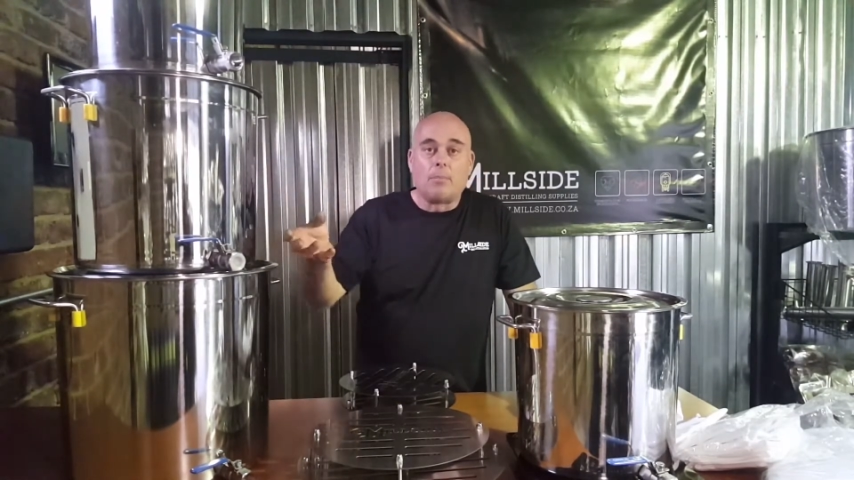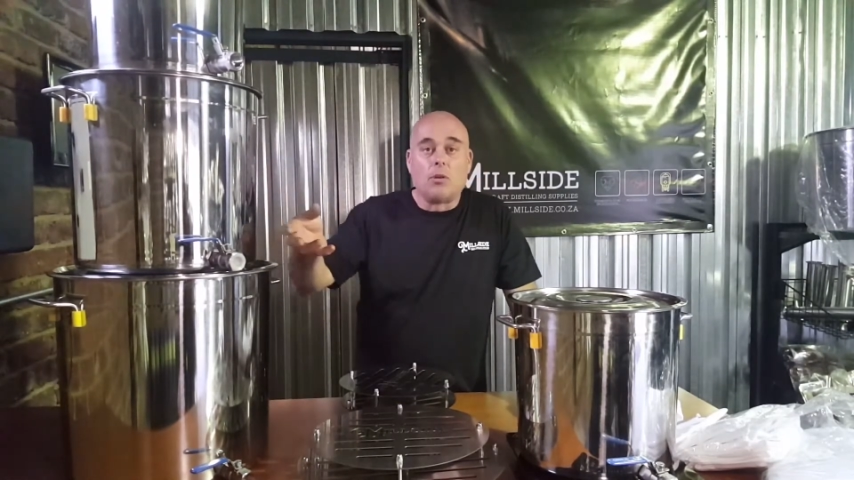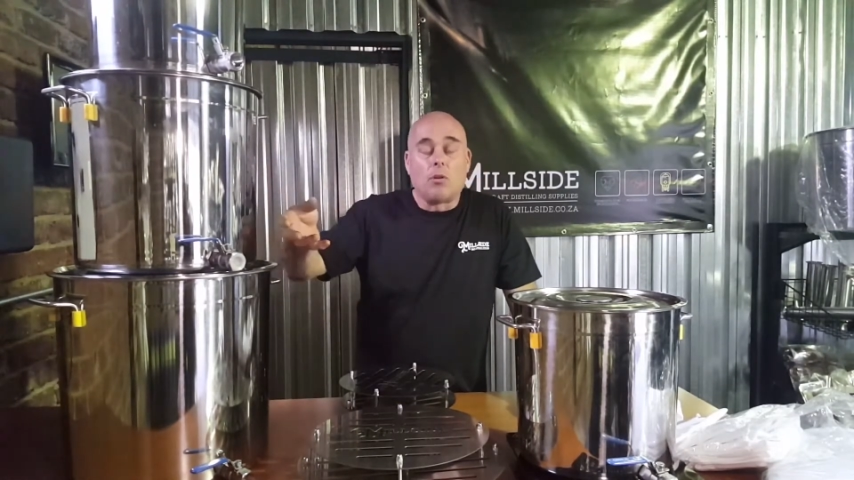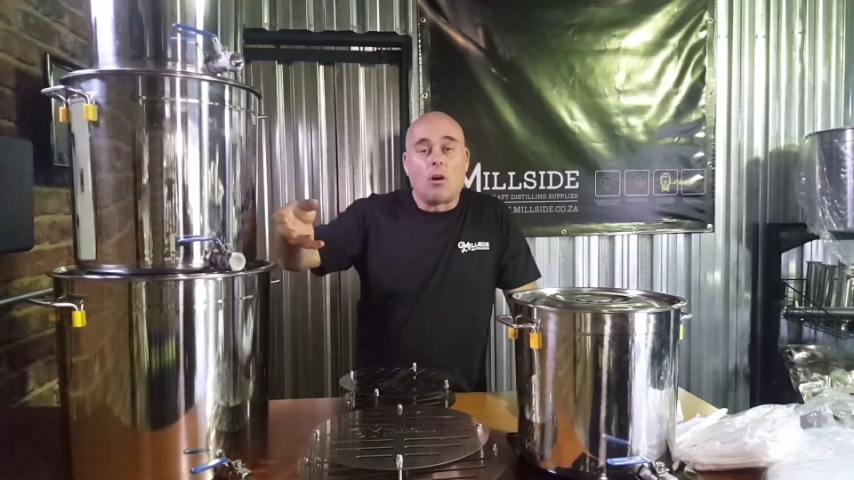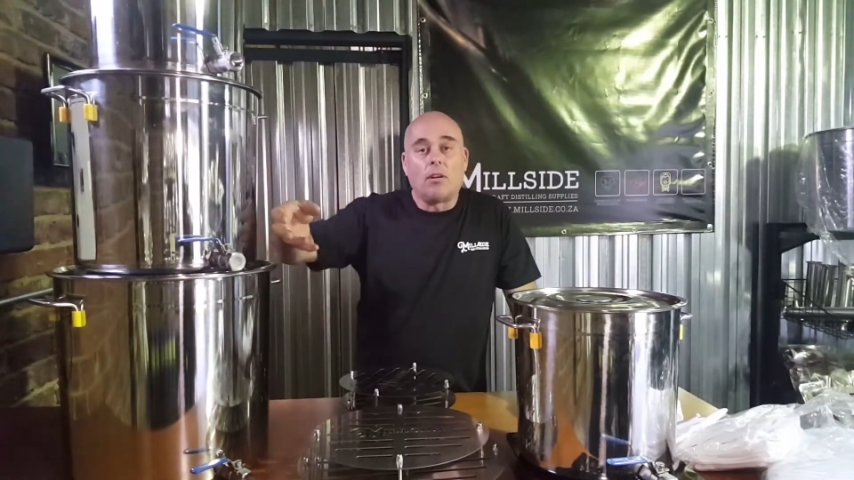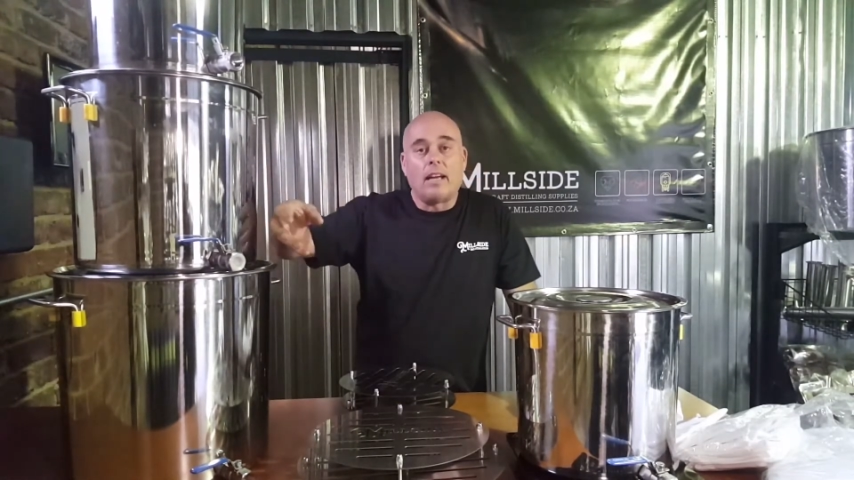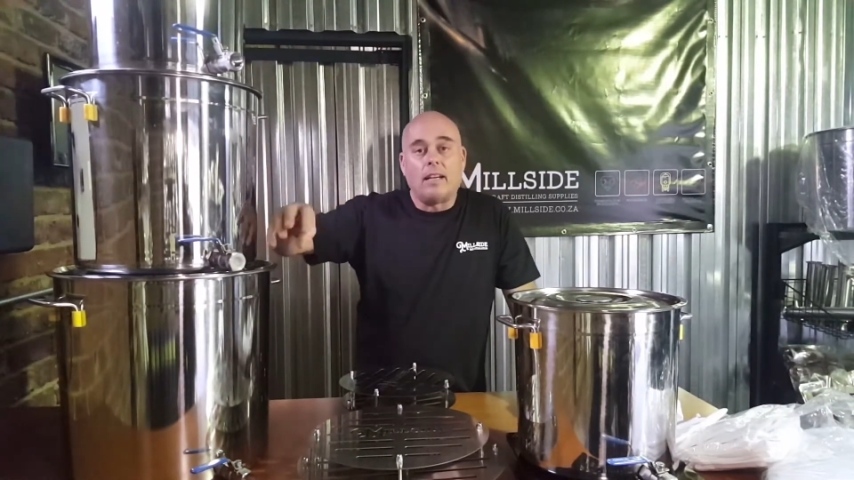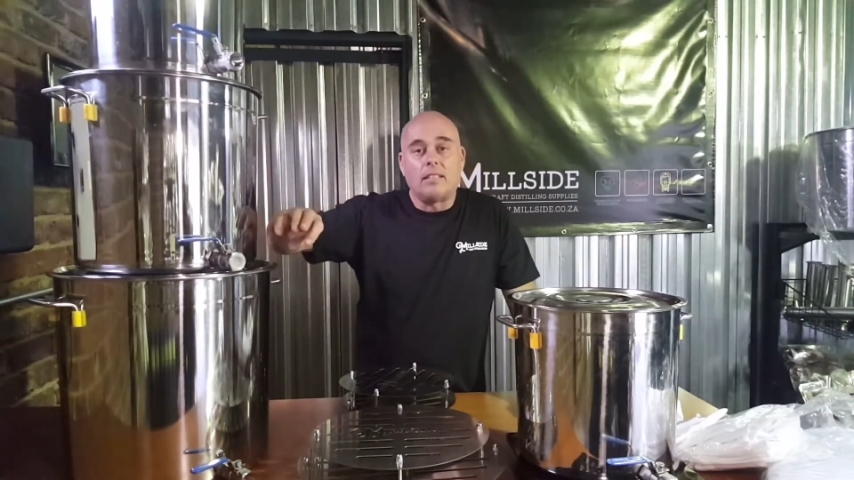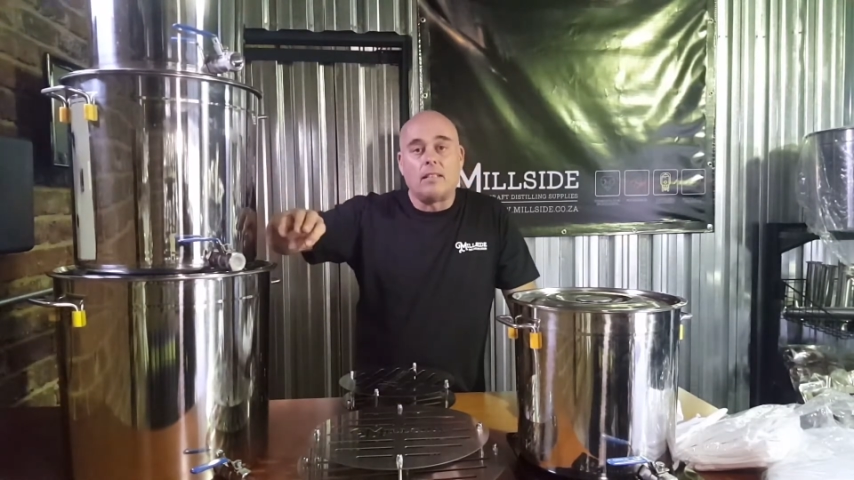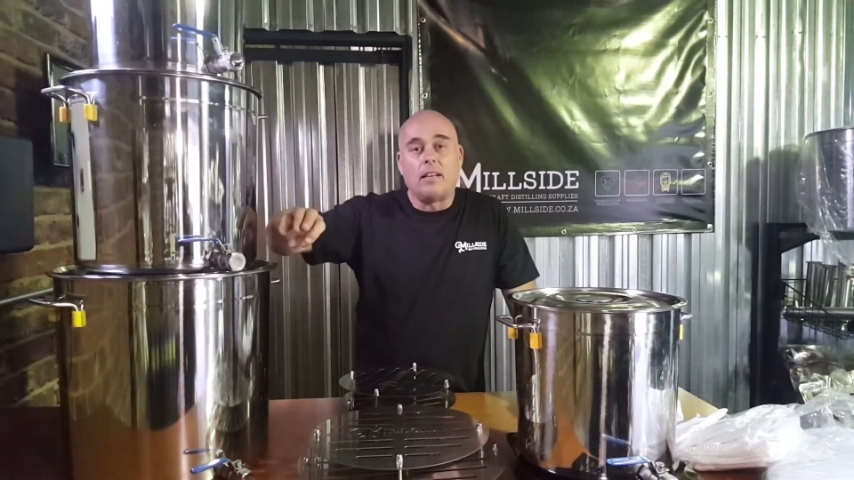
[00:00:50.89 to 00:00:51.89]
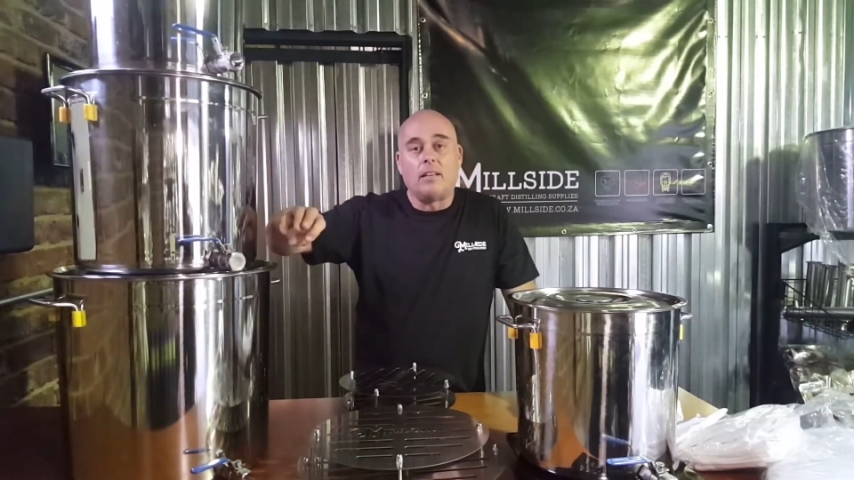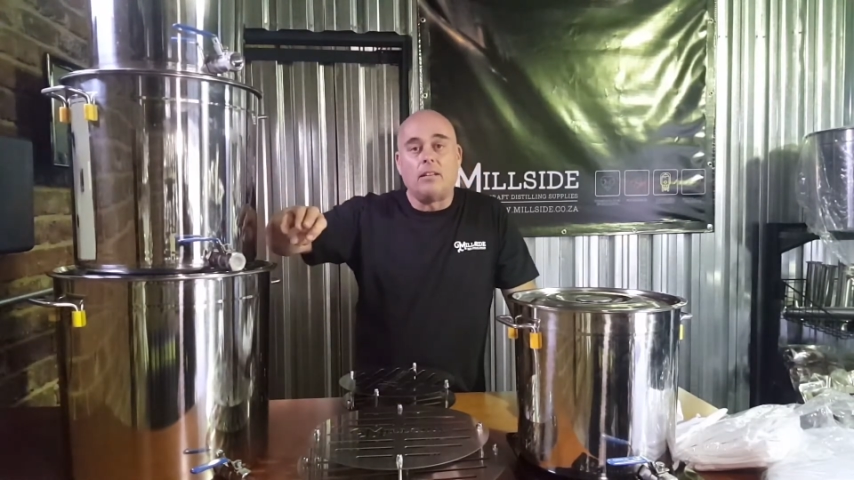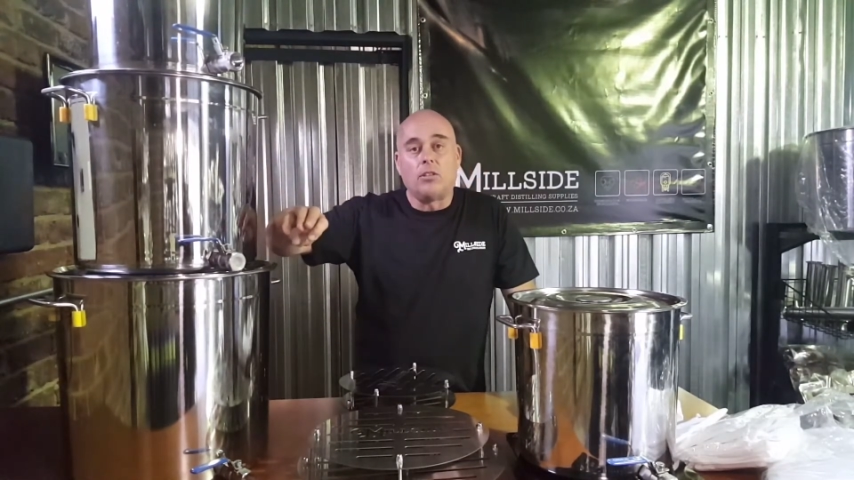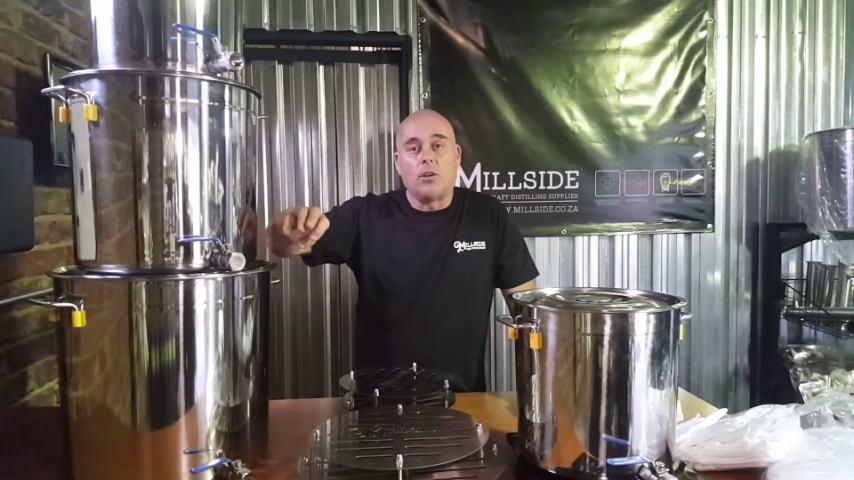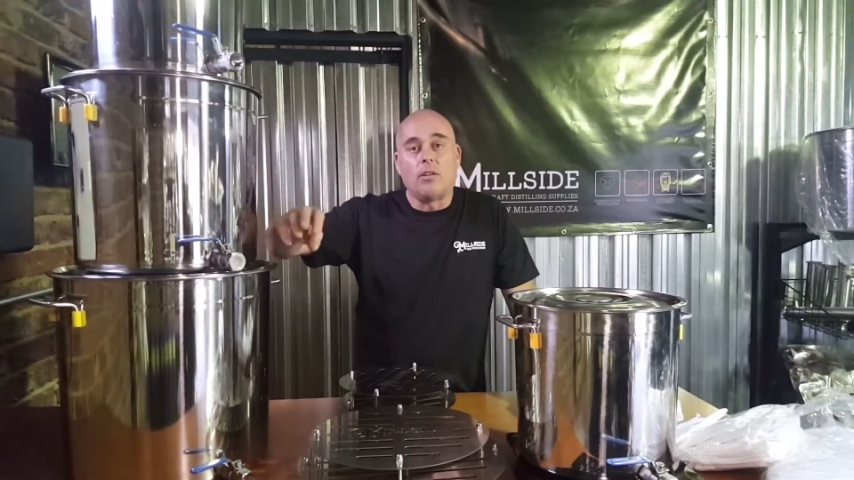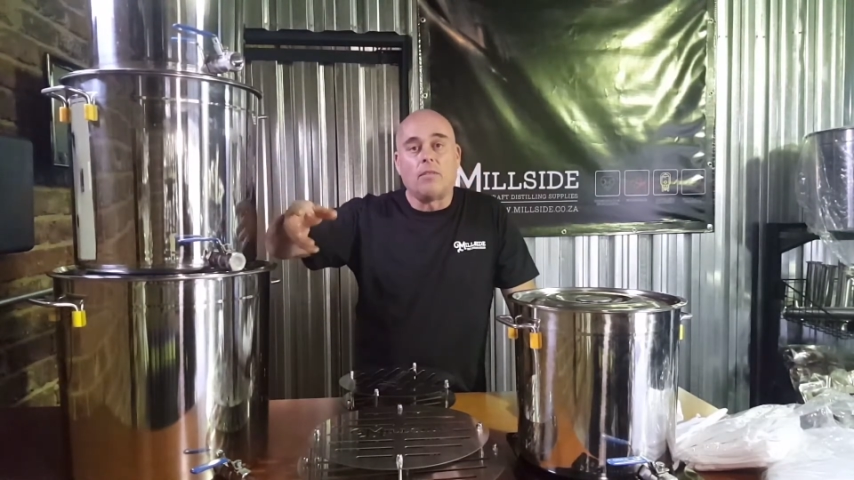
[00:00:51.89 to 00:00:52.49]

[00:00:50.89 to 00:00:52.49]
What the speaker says: you can't accidentally turn the